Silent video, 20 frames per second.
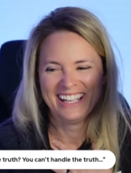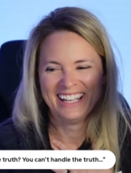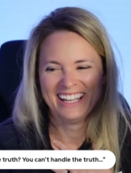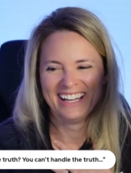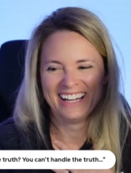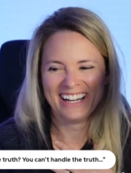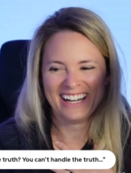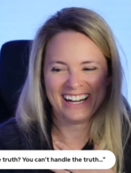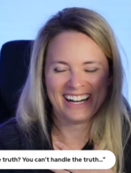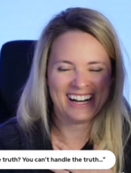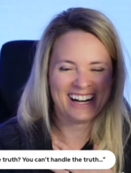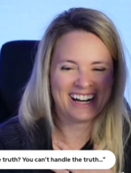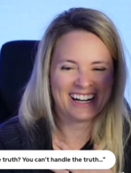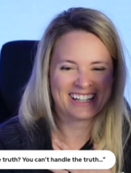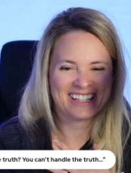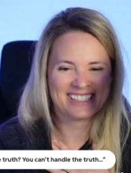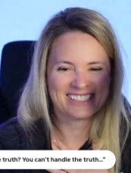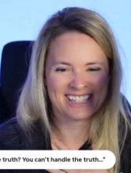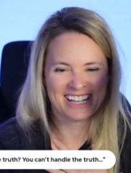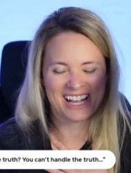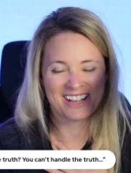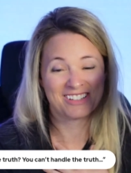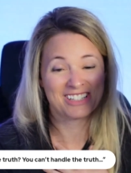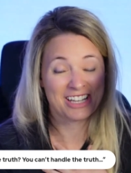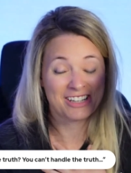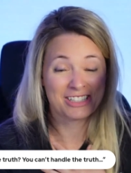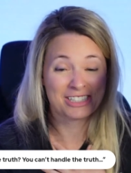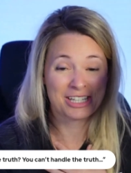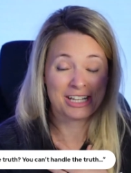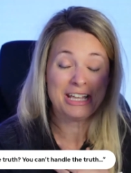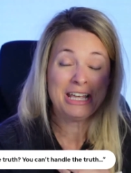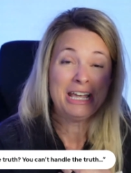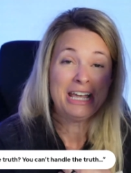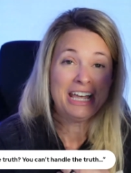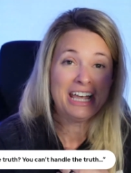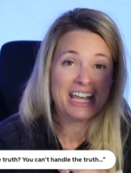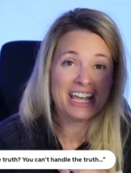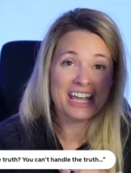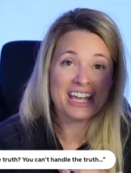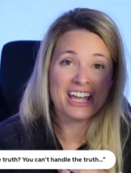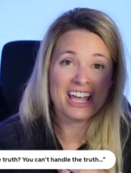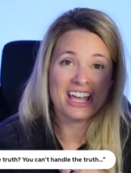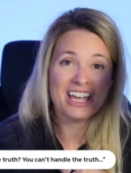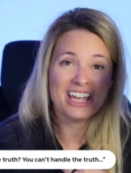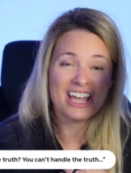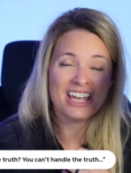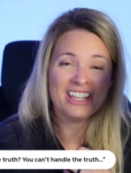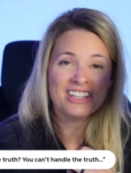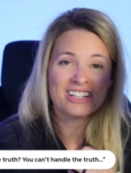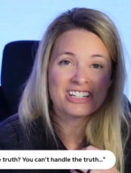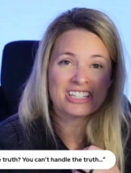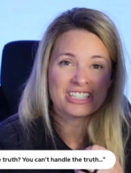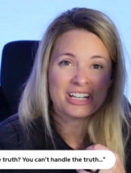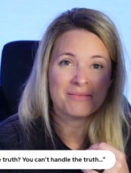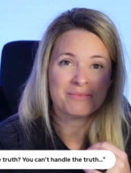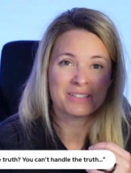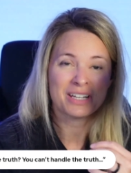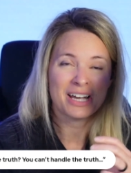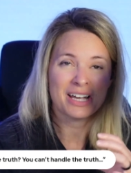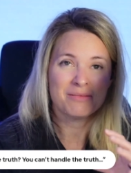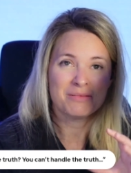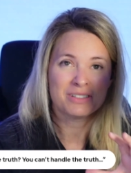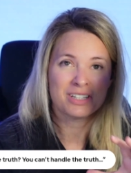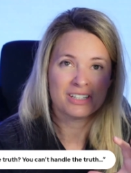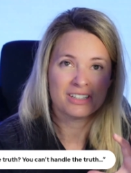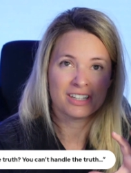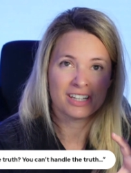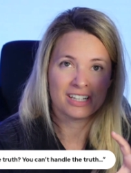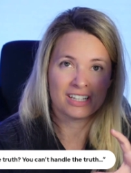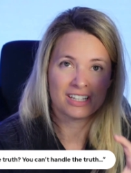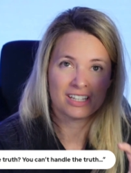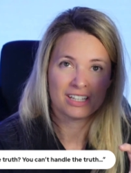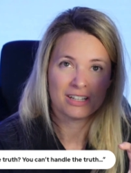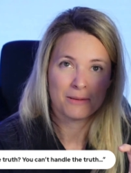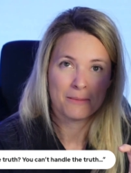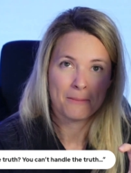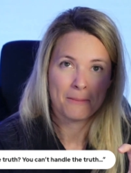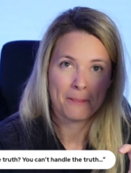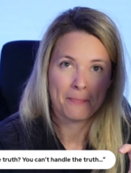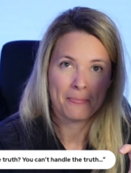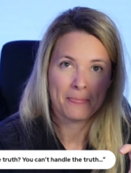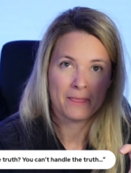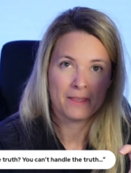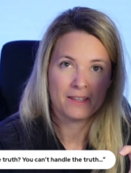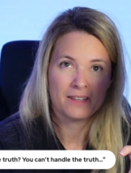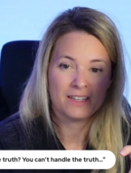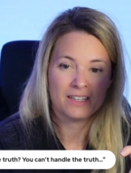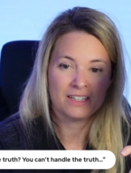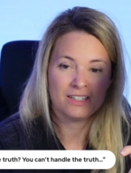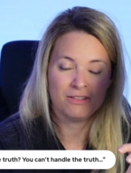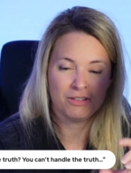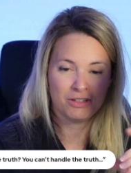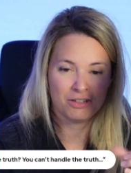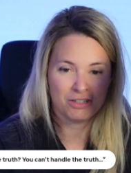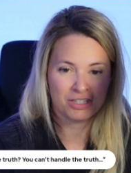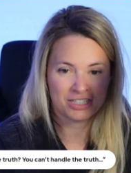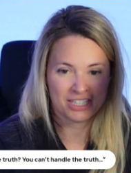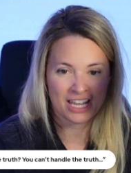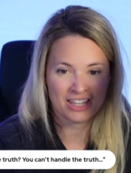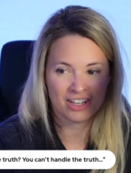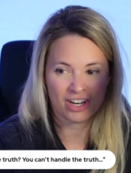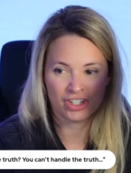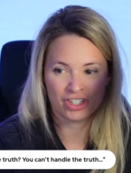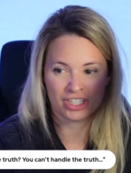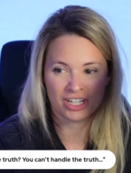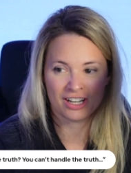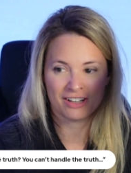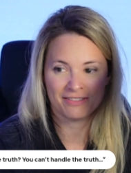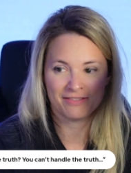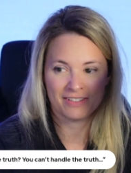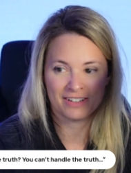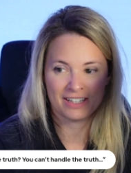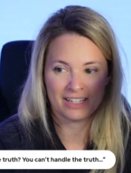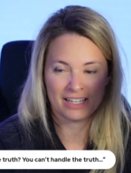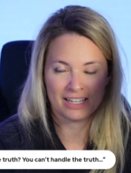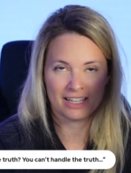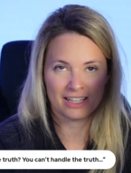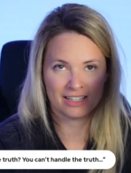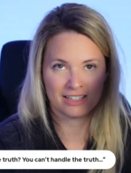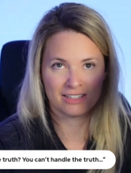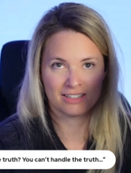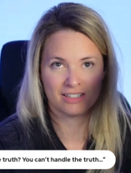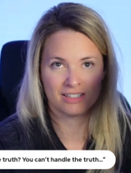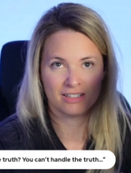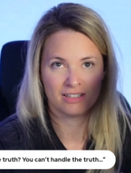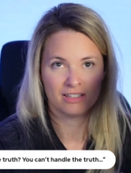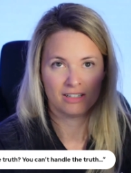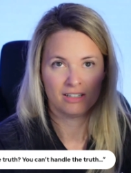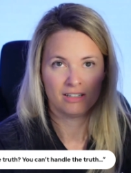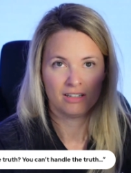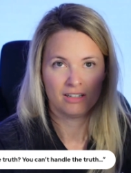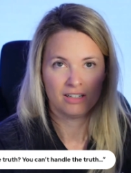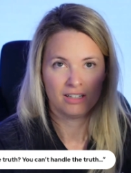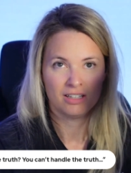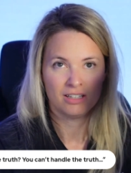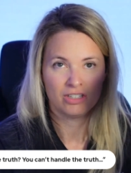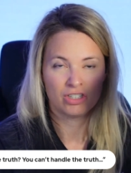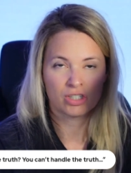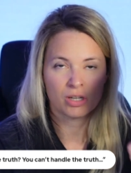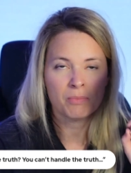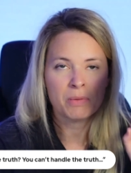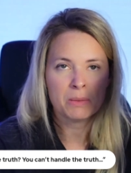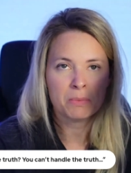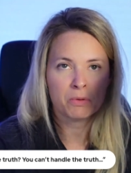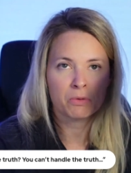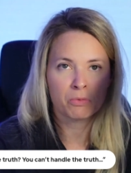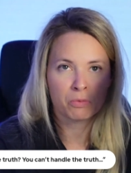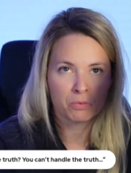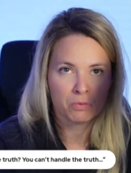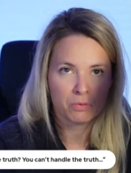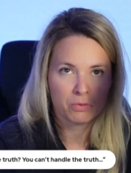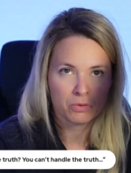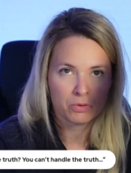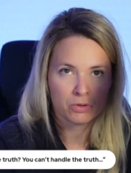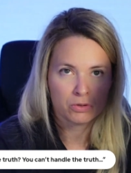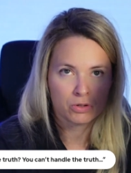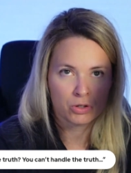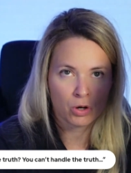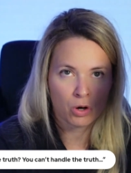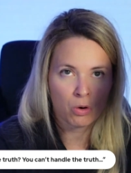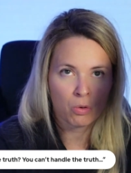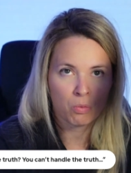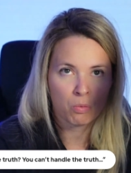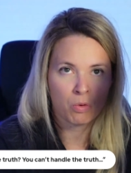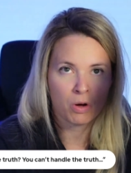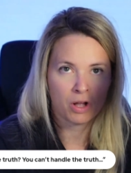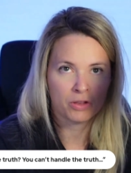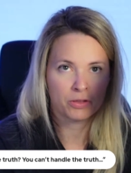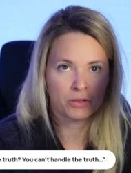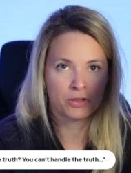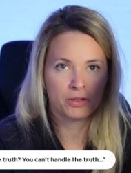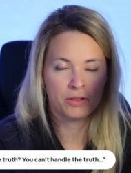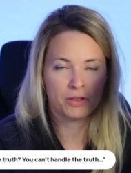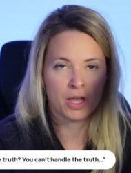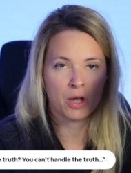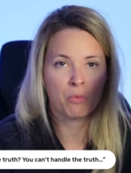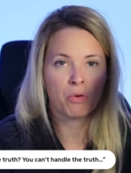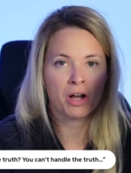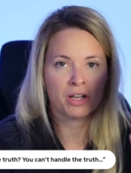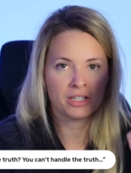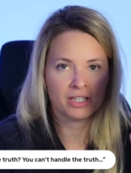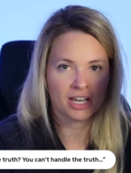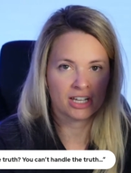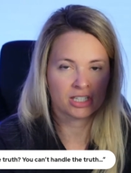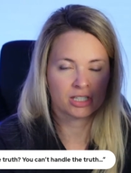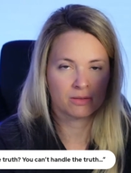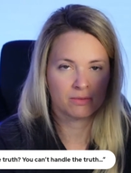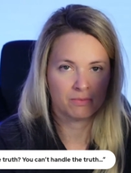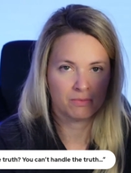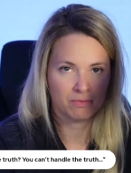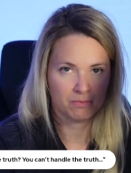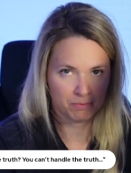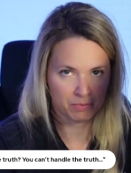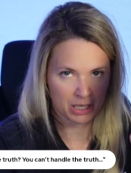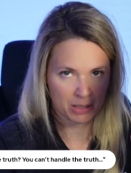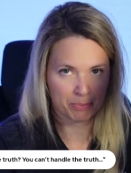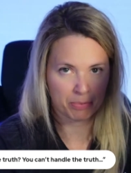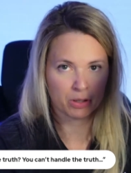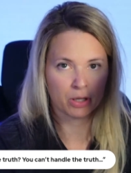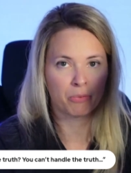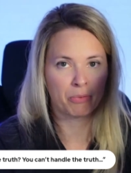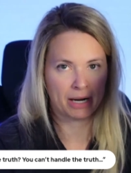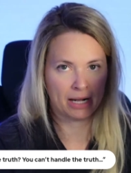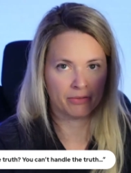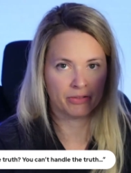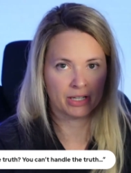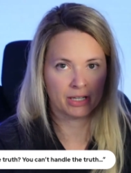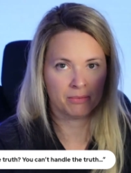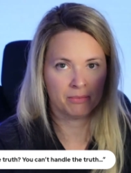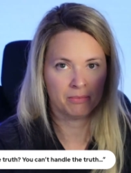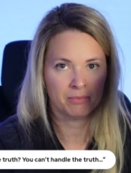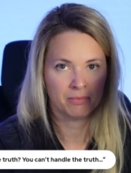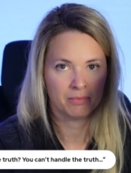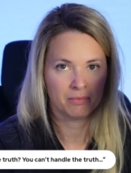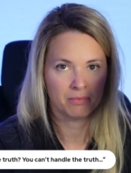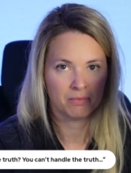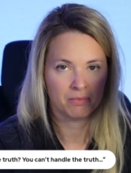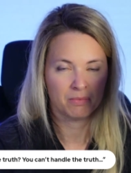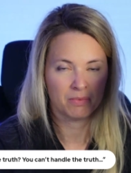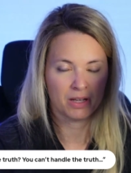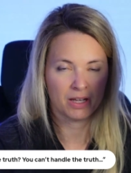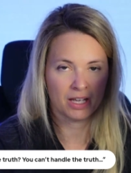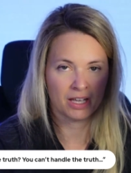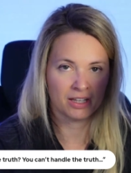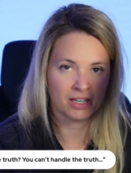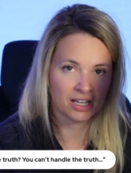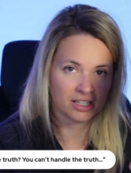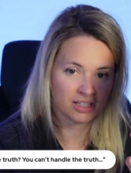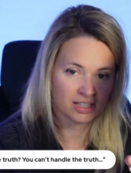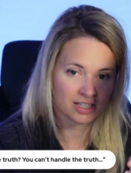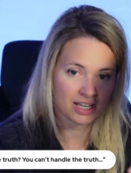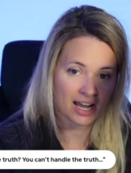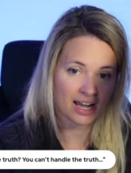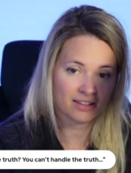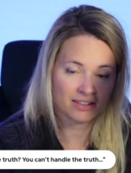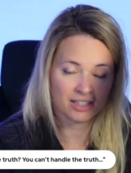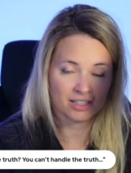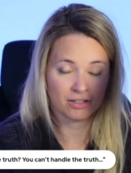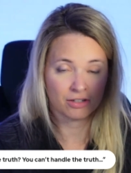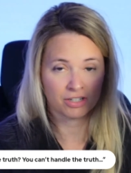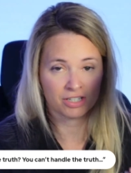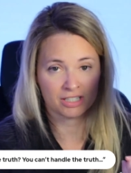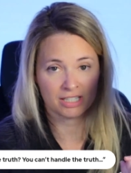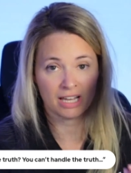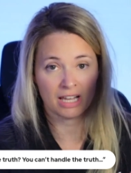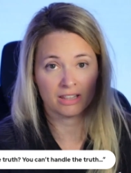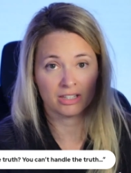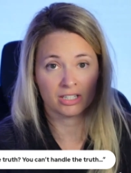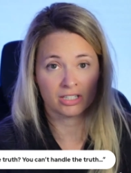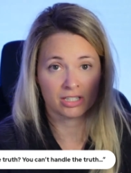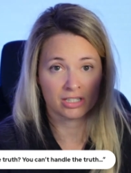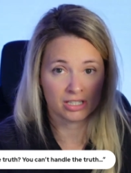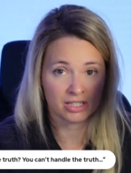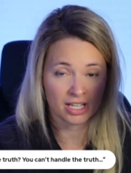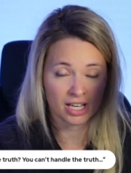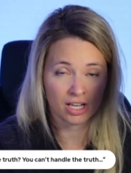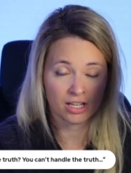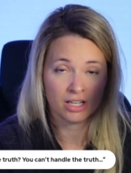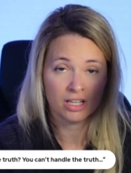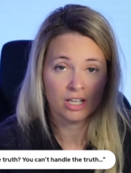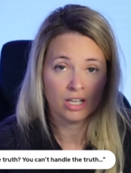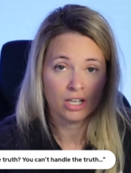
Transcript: Oh, good times. And there's sometimes that like you say that, Jeff, and some people they want yes people around them. And it's sad that you're saying this, is that